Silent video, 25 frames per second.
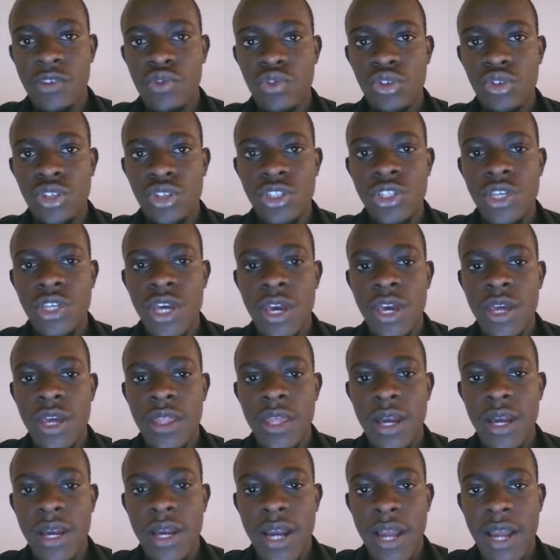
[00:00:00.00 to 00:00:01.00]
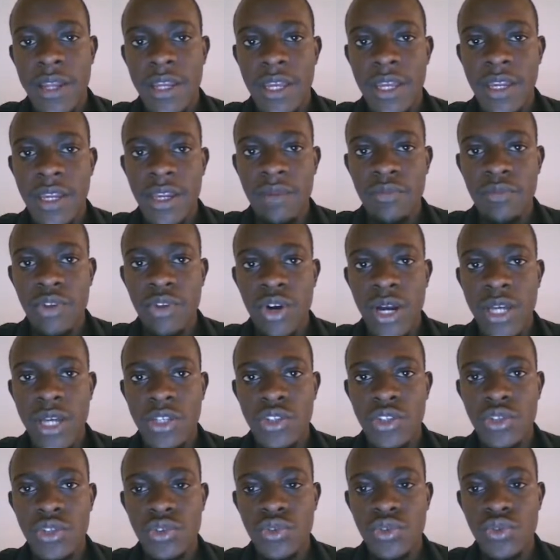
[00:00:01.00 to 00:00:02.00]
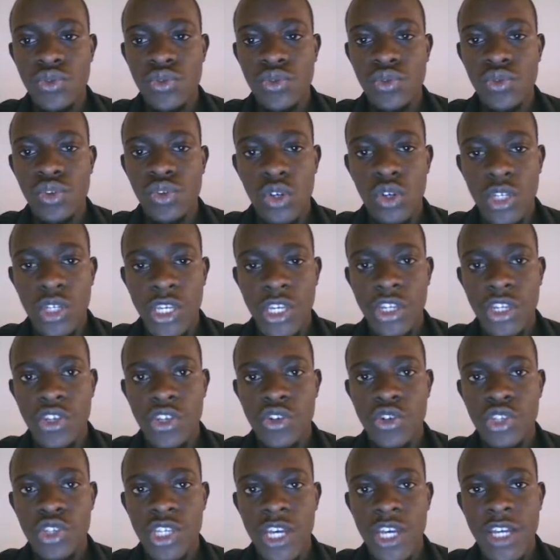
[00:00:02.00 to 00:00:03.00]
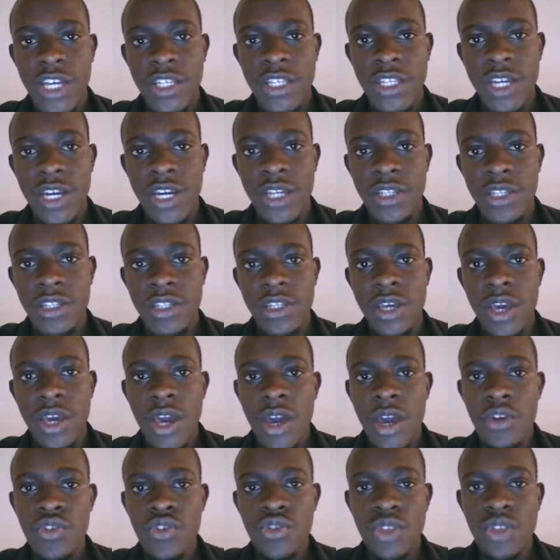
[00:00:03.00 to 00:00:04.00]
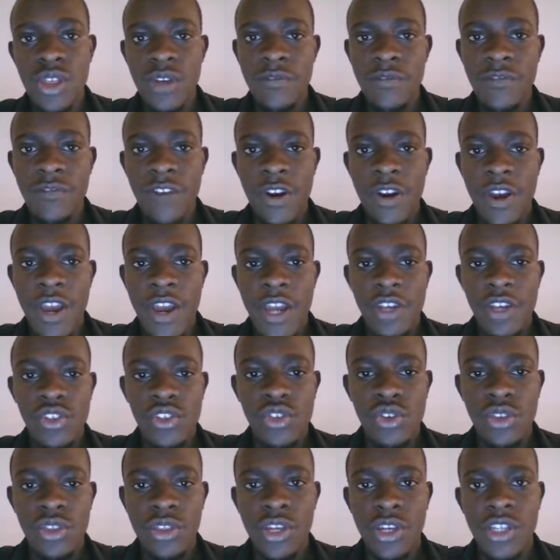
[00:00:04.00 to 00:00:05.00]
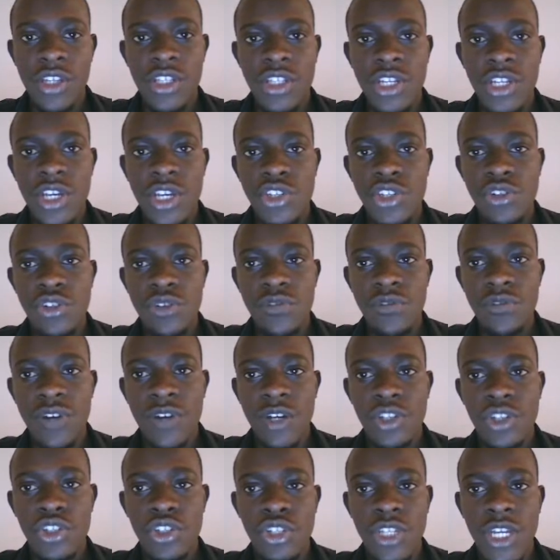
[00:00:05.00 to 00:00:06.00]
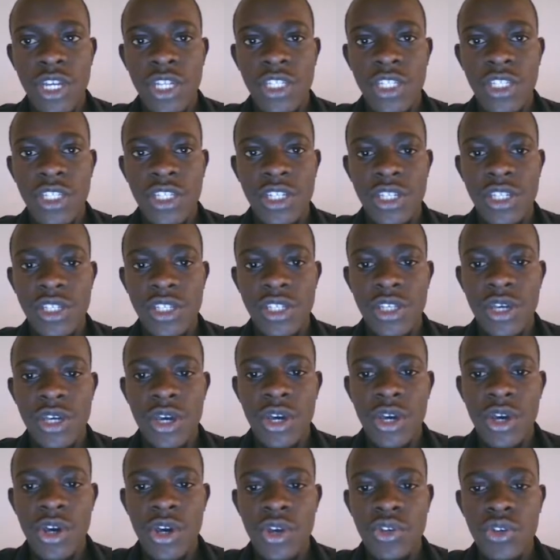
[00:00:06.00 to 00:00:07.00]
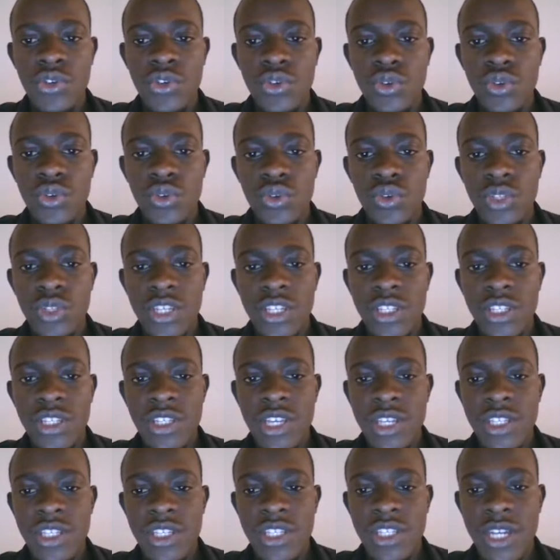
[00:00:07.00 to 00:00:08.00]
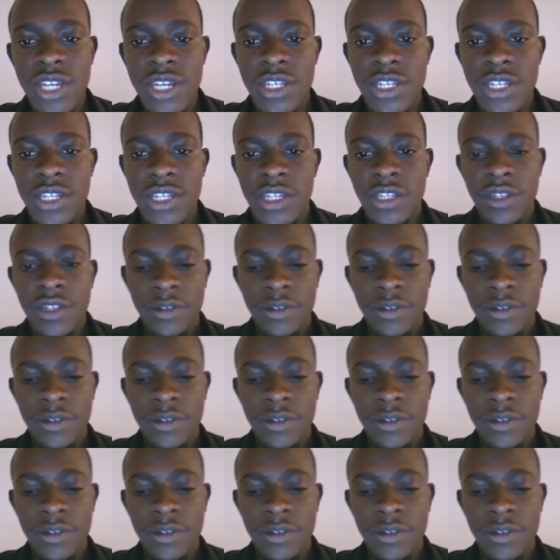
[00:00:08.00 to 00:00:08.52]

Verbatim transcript: hooks that can enable us to log in users and do the various authentication functionalities. So let's get started.